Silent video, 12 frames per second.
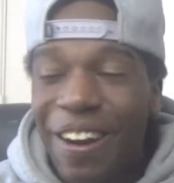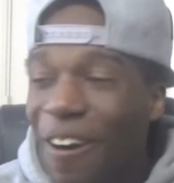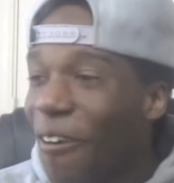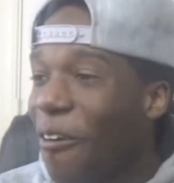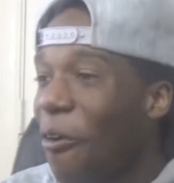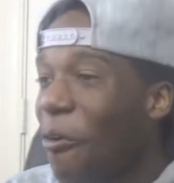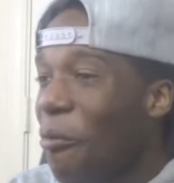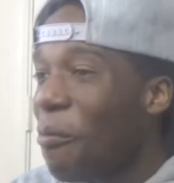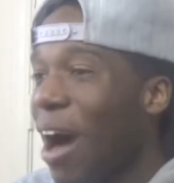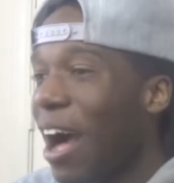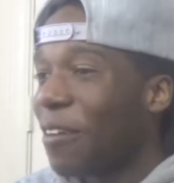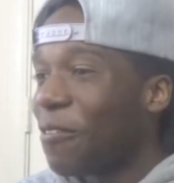Oh
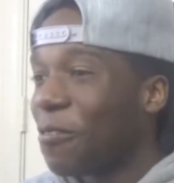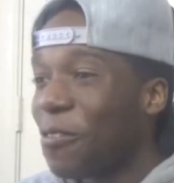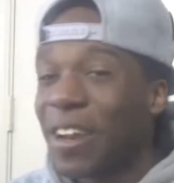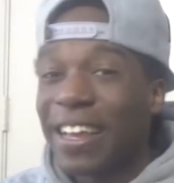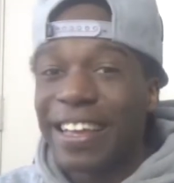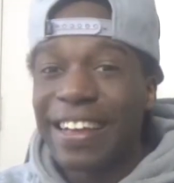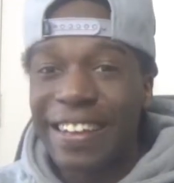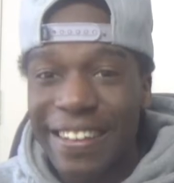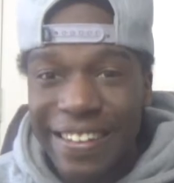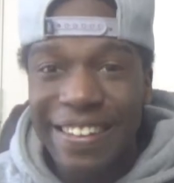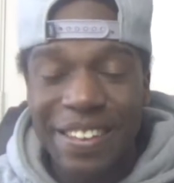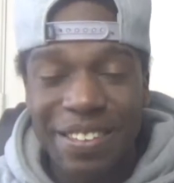my freaking
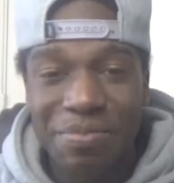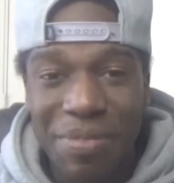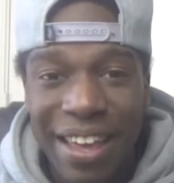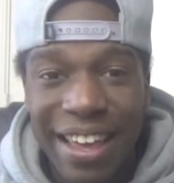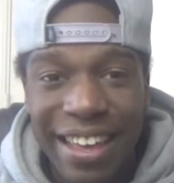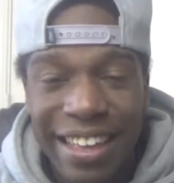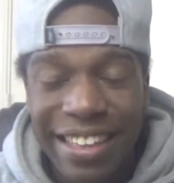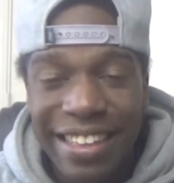goodness, man.